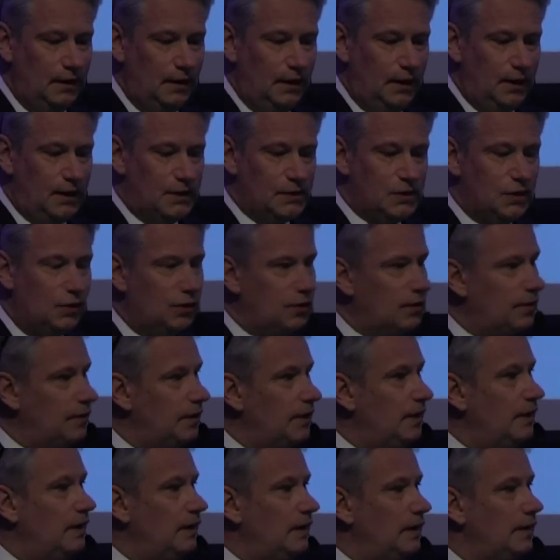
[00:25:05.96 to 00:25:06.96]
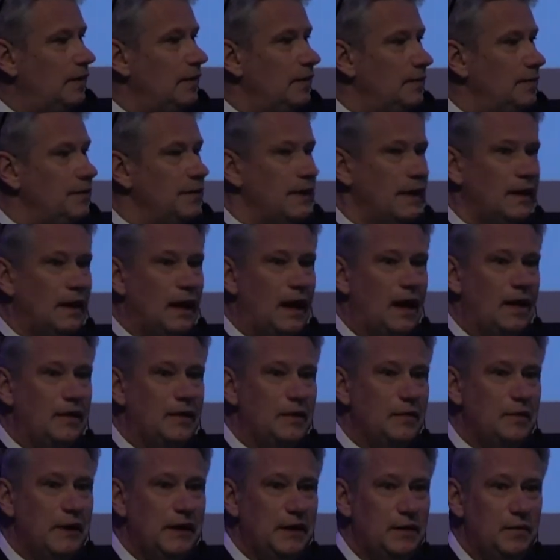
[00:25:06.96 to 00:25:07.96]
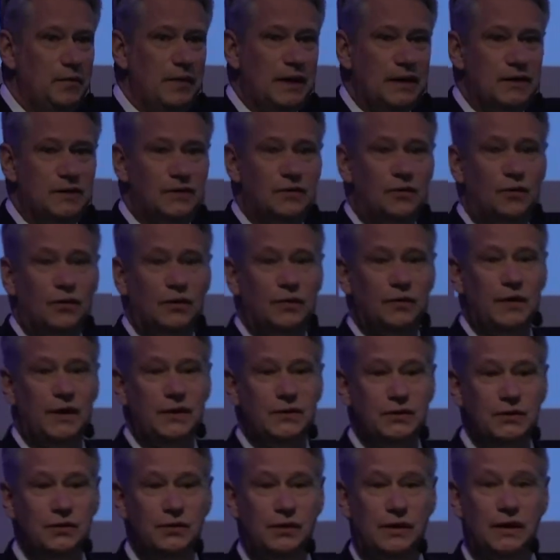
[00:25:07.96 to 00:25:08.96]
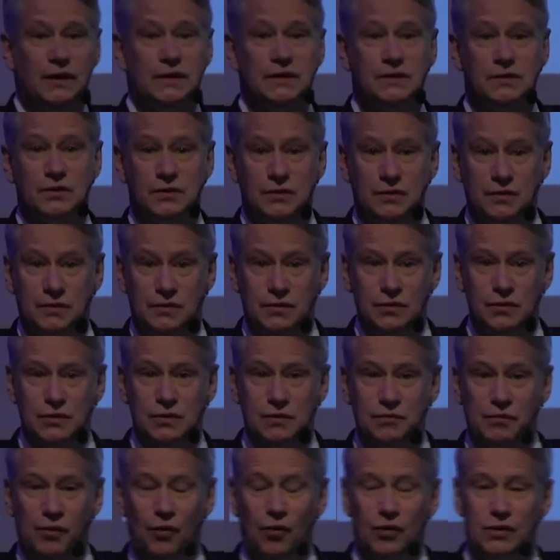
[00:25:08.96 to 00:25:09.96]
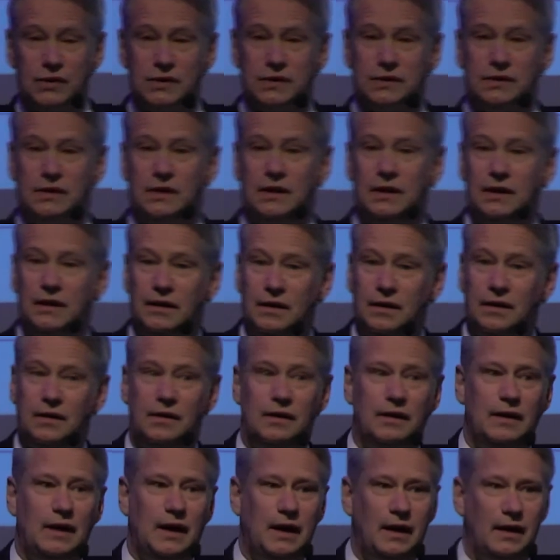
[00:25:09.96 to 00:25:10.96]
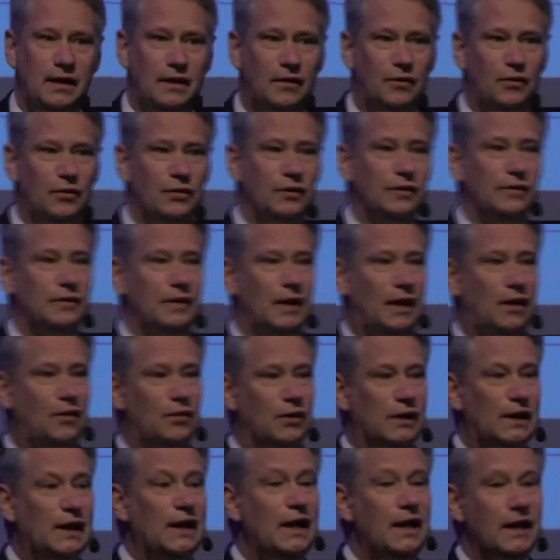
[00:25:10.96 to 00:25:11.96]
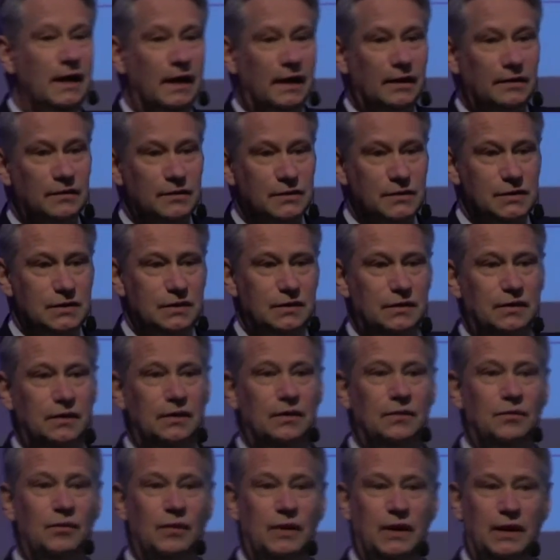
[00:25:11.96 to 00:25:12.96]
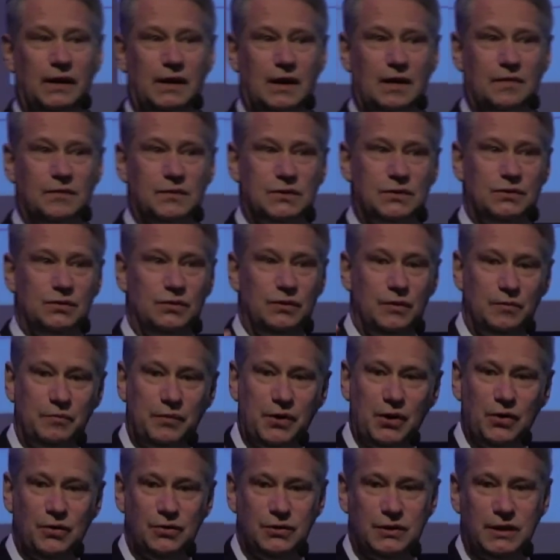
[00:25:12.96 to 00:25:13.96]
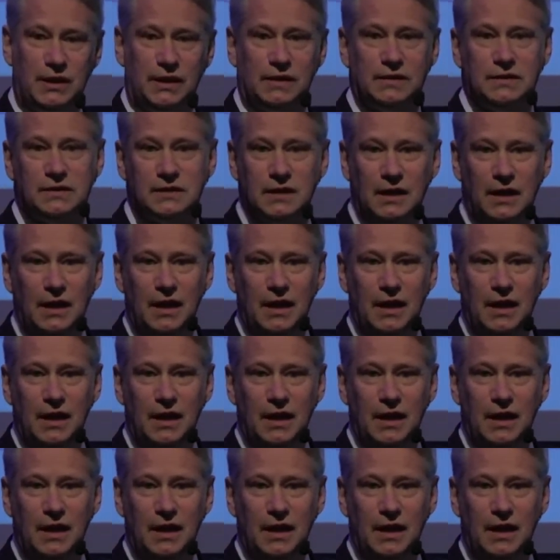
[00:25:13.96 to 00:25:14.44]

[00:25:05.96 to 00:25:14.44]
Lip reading: So the bread and butter of what we are doing is to support our clients when it comes to the projects.